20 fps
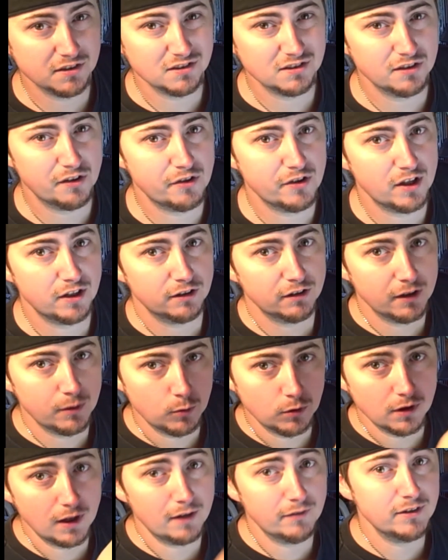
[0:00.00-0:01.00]
it's thinner, it
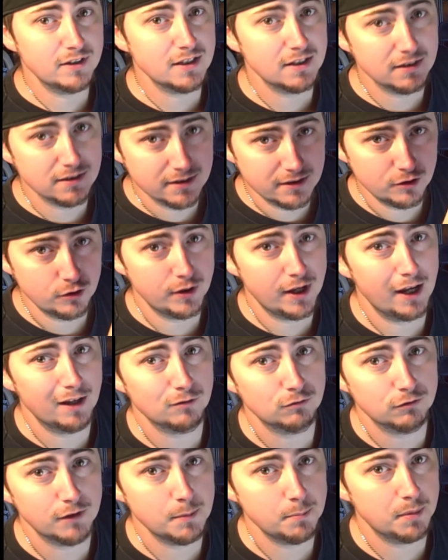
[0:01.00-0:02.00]
will have a tendency, you
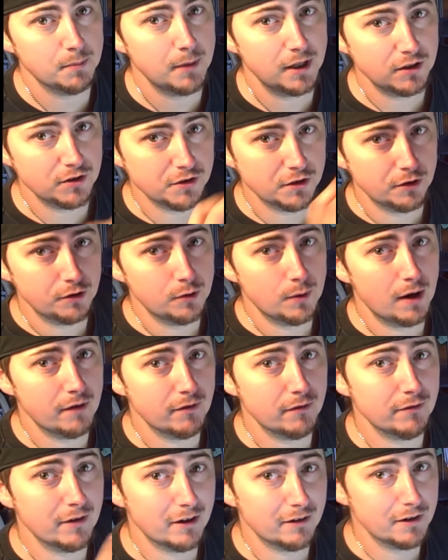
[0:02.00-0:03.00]
can rip. Make sure you have
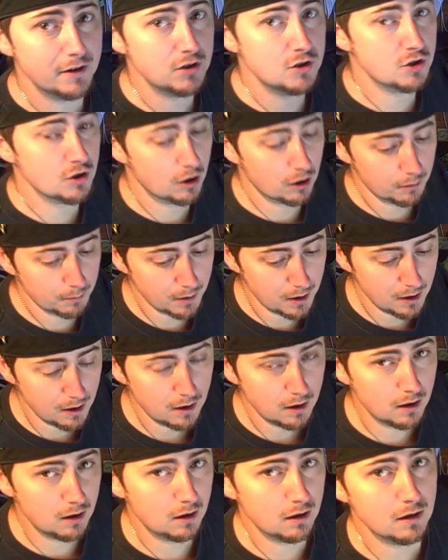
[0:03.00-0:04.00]
a very sharp
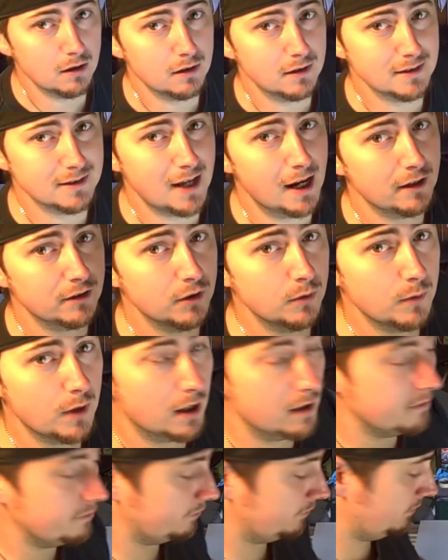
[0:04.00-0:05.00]
X-Acto
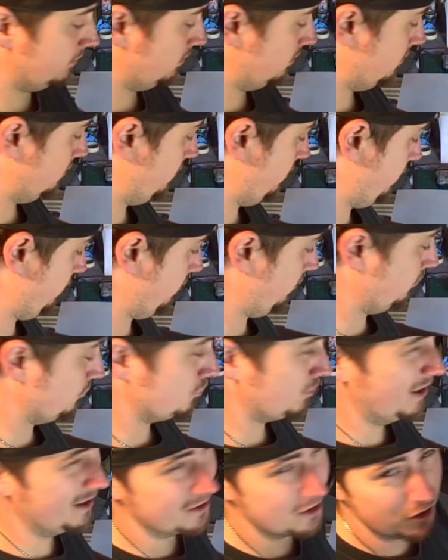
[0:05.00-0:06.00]
knife. You know, don't
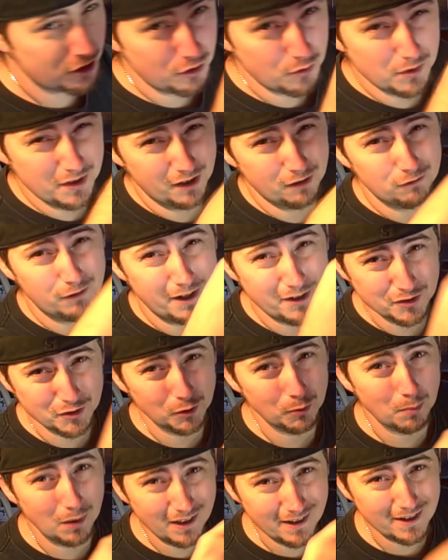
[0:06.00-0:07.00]
try just using a razor
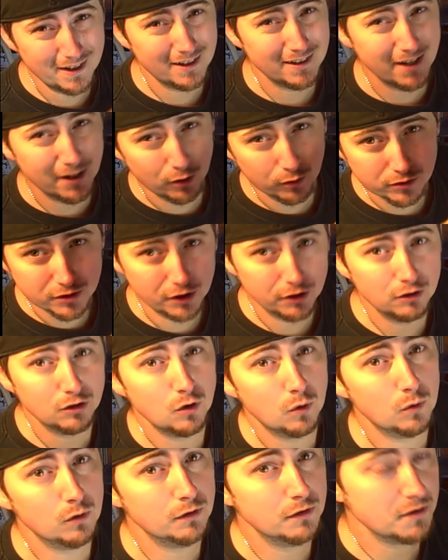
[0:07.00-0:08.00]
blade. They don't turn
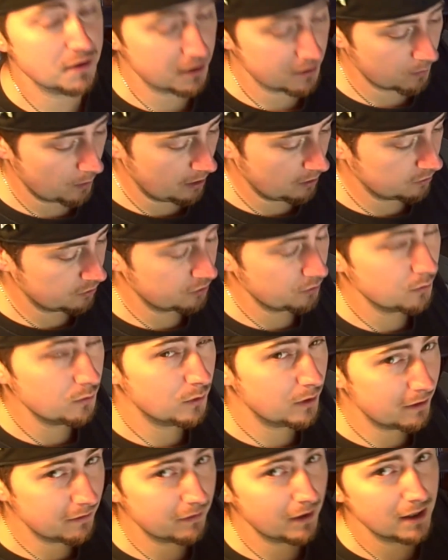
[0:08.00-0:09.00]
corners as well.
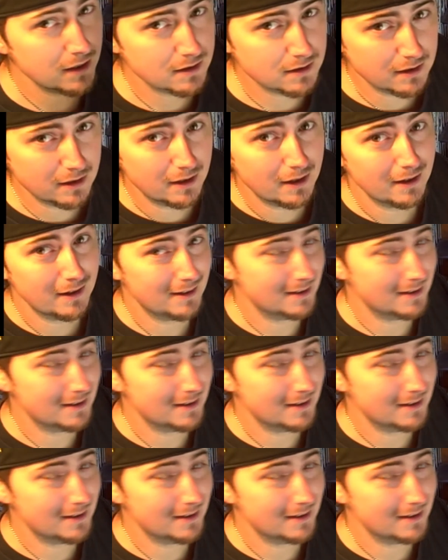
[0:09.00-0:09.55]
Do invest in an